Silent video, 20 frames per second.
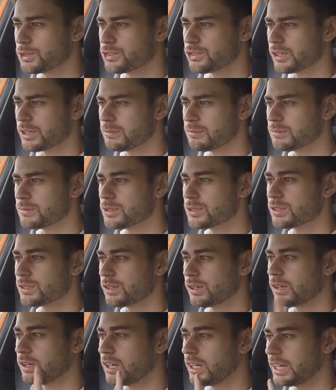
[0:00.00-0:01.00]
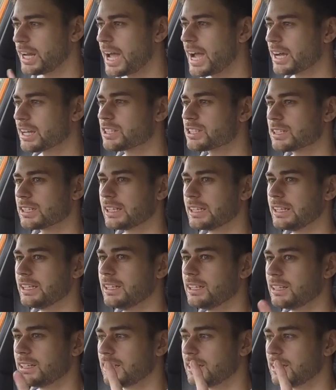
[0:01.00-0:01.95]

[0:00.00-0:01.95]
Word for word: trims, and actually